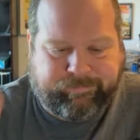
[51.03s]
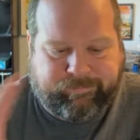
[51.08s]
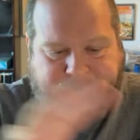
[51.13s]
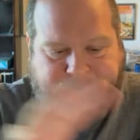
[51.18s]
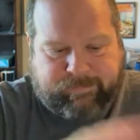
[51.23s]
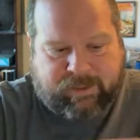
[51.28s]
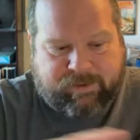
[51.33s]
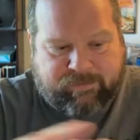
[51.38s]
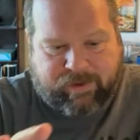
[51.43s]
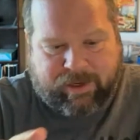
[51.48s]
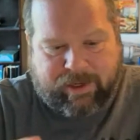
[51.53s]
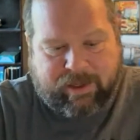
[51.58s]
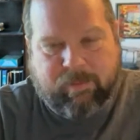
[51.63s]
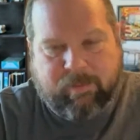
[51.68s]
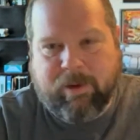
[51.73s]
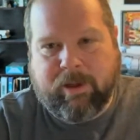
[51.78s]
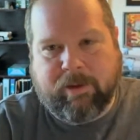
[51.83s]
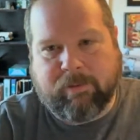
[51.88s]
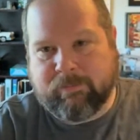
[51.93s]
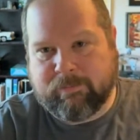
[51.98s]

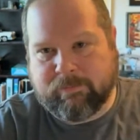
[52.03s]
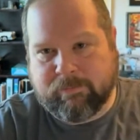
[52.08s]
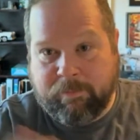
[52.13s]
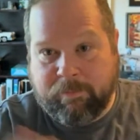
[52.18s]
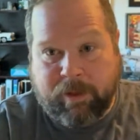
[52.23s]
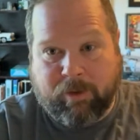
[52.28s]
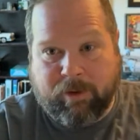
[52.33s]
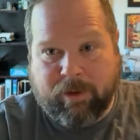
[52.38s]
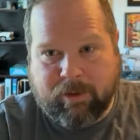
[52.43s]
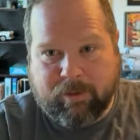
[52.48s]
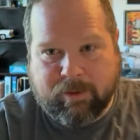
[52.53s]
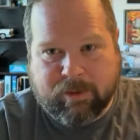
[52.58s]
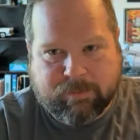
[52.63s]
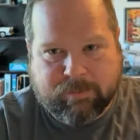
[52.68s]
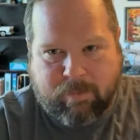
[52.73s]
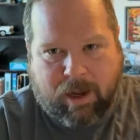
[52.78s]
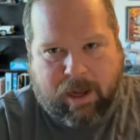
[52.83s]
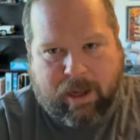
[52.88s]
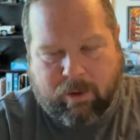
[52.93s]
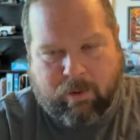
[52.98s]
environment building this
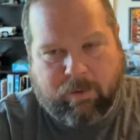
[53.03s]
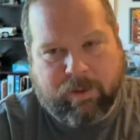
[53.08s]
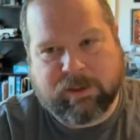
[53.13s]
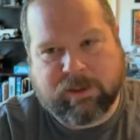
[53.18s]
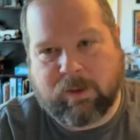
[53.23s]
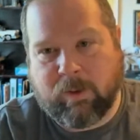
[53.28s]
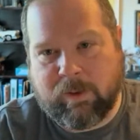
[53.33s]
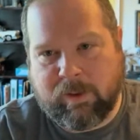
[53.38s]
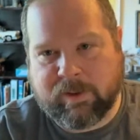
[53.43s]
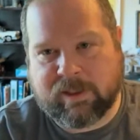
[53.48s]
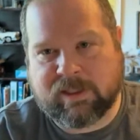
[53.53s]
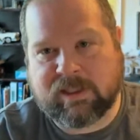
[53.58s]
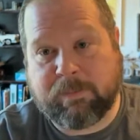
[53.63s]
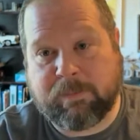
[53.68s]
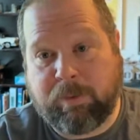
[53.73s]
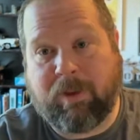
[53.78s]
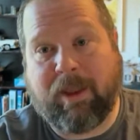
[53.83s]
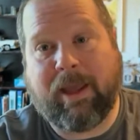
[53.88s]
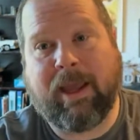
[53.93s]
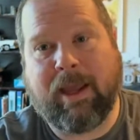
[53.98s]
model that's going to
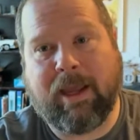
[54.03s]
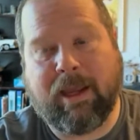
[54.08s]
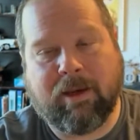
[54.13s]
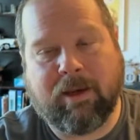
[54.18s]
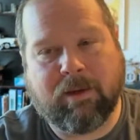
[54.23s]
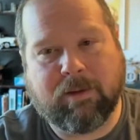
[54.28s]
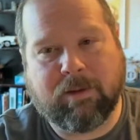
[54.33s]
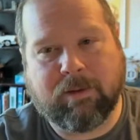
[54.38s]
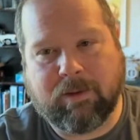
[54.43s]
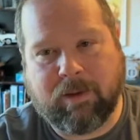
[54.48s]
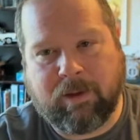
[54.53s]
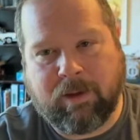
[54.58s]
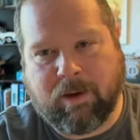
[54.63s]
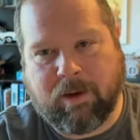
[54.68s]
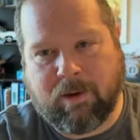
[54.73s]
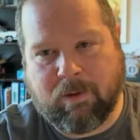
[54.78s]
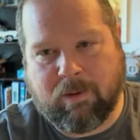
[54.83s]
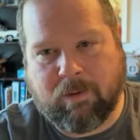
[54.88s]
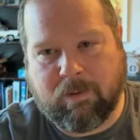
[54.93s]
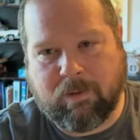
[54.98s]
explain,
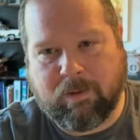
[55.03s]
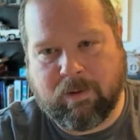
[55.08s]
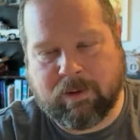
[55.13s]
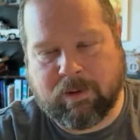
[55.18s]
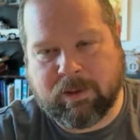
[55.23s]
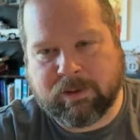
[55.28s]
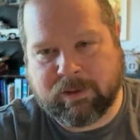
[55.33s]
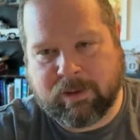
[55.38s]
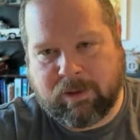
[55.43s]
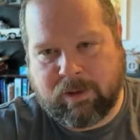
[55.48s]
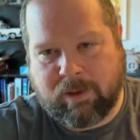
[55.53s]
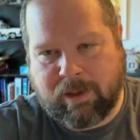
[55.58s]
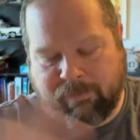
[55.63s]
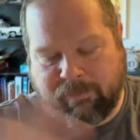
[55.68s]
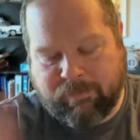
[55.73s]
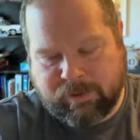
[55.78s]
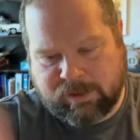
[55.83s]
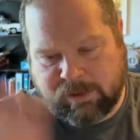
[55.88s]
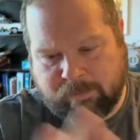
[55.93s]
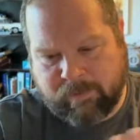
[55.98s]
that's going to
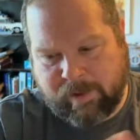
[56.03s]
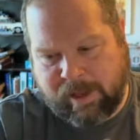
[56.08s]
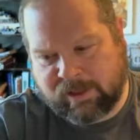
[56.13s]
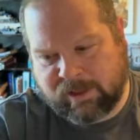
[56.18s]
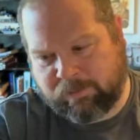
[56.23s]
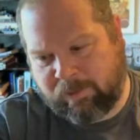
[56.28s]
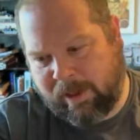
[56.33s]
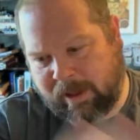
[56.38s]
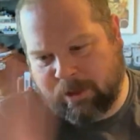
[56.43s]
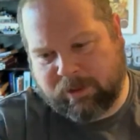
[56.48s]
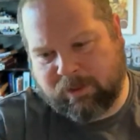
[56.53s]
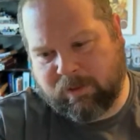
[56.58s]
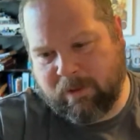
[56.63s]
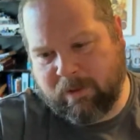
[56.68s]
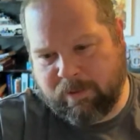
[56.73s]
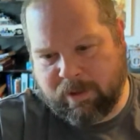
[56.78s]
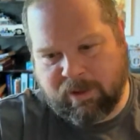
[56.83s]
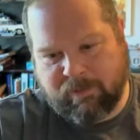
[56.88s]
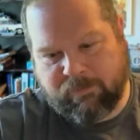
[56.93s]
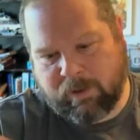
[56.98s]
have some explanatory
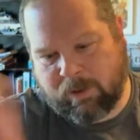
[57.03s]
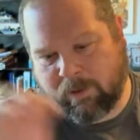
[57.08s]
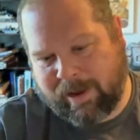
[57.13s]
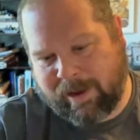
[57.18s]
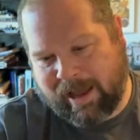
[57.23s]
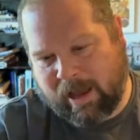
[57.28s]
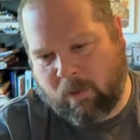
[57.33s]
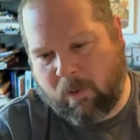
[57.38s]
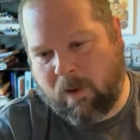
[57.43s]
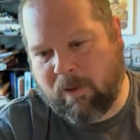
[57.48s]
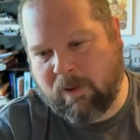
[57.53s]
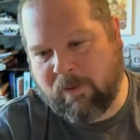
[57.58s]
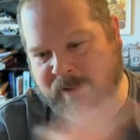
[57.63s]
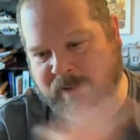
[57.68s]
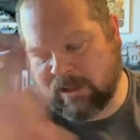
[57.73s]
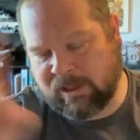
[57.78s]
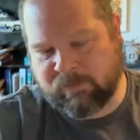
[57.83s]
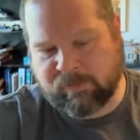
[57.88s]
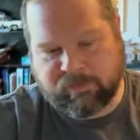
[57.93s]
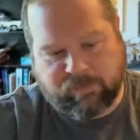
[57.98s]
benefit on how all
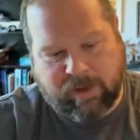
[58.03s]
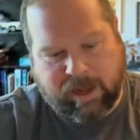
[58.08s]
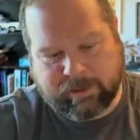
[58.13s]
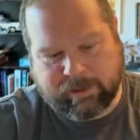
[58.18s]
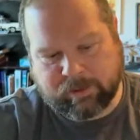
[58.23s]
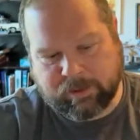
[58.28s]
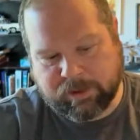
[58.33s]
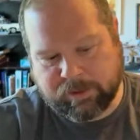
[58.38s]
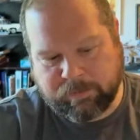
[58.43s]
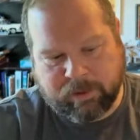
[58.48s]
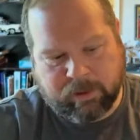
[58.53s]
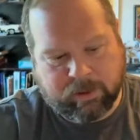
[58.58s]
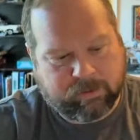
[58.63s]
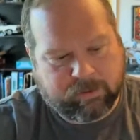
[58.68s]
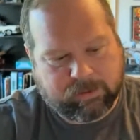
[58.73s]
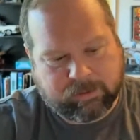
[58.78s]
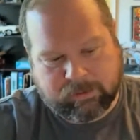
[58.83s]
these different factors, be it,